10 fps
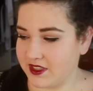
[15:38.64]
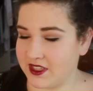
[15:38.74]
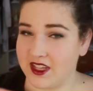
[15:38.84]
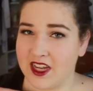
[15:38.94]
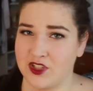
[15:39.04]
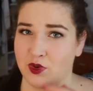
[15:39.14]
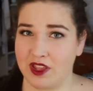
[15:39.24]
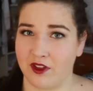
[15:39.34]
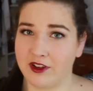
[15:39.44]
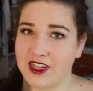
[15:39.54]
This is a
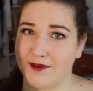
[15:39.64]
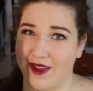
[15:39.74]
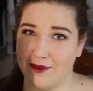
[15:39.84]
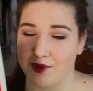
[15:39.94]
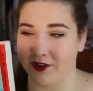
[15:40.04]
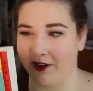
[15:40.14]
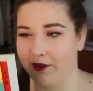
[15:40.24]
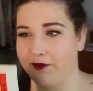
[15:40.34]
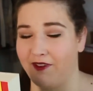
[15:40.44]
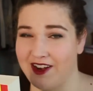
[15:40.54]
2013 man book
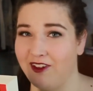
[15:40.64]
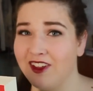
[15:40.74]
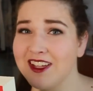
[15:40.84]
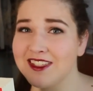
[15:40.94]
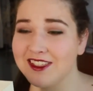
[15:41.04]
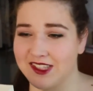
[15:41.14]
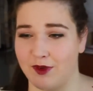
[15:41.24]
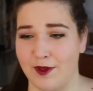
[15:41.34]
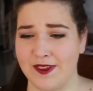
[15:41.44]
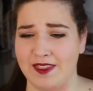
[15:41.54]
Booker finalist, and
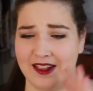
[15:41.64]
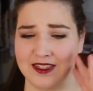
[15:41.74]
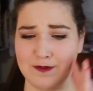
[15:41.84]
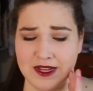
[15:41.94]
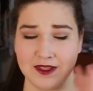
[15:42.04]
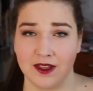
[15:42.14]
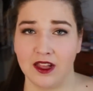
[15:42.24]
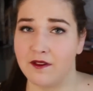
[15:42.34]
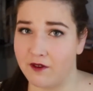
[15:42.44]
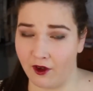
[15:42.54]
so I think that speaks
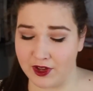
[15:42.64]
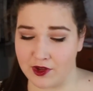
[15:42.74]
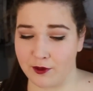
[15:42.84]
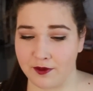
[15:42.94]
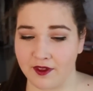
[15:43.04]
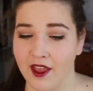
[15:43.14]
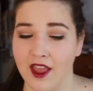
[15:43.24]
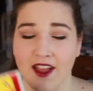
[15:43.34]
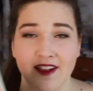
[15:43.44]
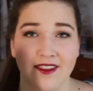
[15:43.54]
volumes.
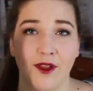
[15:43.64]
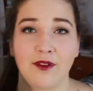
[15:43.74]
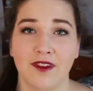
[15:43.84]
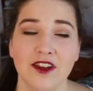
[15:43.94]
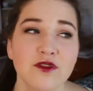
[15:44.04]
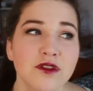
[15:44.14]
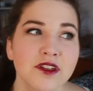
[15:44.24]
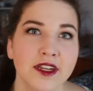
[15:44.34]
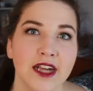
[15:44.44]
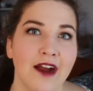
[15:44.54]
It sounds
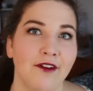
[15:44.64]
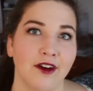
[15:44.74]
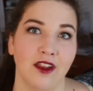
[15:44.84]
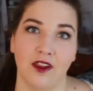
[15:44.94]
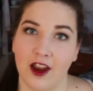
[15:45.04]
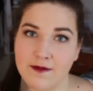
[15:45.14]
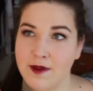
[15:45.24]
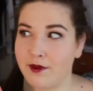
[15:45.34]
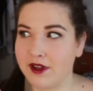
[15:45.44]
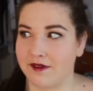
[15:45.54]
interesting. I've heard a lot of
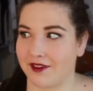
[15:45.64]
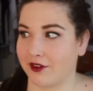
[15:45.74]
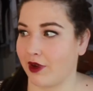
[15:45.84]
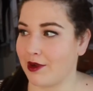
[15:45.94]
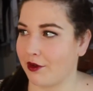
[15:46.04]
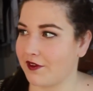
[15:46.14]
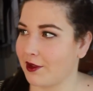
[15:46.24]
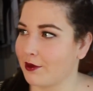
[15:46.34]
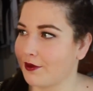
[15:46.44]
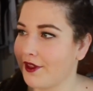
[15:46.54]
people give this great
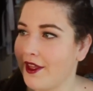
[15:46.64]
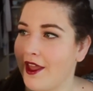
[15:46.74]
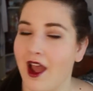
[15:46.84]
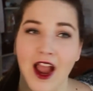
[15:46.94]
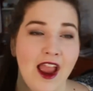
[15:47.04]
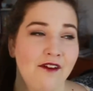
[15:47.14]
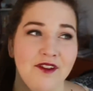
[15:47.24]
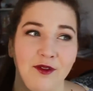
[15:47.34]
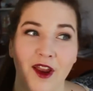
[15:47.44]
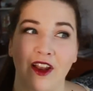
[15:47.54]
reviews. I
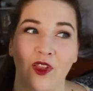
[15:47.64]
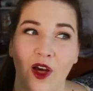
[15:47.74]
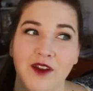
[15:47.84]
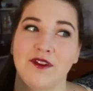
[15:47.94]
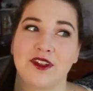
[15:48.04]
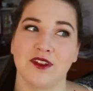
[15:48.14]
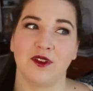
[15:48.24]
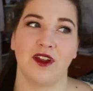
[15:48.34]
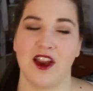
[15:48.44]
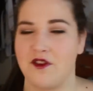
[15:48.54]
haven't read a lot of
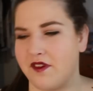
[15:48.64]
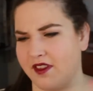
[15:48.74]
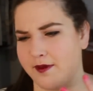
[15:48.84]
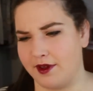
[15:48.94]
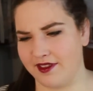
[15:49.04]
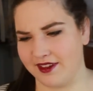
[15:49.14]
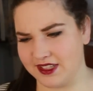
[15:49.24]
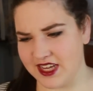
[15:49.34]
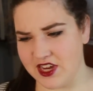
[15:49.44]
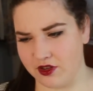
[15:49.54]
adult, I know this is about
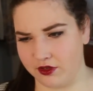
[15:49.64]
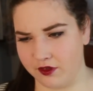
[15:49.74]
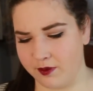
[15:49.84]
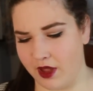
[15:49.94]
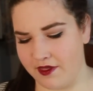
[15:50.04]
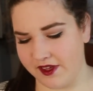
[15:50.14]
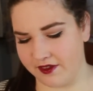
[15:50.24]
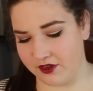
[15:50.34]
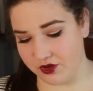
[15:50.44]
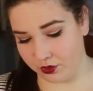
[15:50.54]
16 year olds, but I
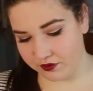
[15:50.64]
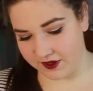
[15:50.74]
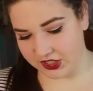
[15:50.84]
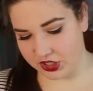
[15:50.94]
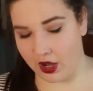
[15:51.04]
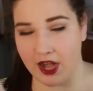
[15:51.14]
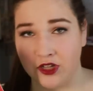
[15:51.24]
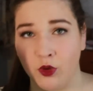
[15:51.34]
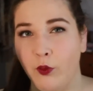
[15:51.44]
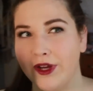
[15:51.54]
think it's adult fiction and I
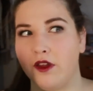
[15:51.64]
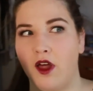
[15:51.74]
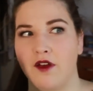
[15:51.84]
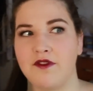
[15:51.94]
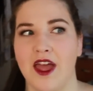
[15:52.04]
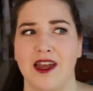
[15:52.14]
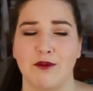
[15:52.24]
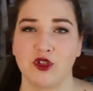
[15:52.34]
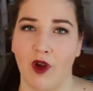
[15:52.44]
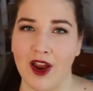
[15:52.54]
don't read a lot of that.
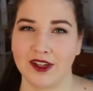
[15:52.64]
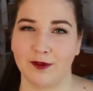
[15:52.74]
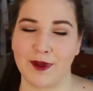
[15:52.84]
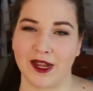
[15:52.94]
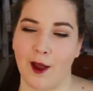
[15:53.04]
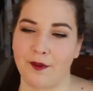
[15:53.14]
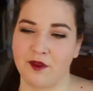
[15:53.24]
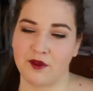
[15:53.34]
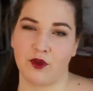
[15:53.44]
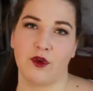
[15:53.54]
I'm trying to pick up
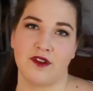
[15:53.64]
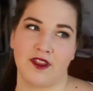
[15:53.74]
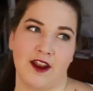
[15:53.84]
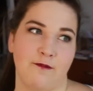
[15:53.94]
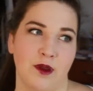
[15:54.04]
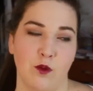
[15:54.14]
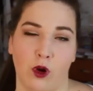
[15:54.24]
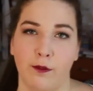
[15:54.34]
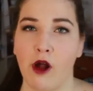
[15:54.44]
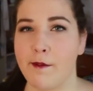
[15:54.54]
some of the ones that have been
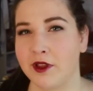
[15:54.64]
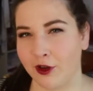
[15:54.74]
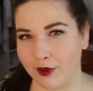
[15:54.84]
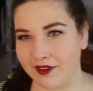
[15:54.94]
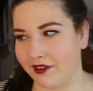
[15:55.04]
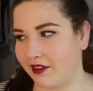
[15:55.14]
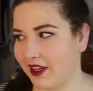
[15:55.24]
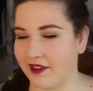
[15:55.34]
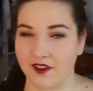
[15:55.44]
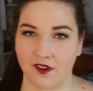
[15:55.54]
more popular
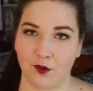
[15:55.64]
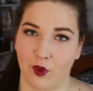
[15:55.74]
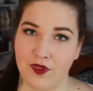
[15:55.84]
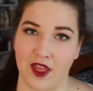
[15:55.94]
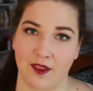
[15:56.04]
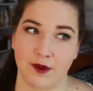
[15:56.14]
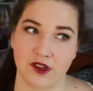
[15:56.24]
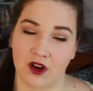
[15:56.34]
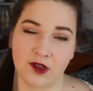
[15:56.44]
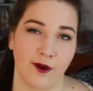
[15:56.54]
recently and this is one that's
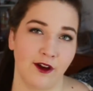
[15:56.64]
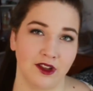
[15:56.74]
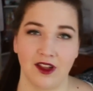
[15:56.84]
been talked about a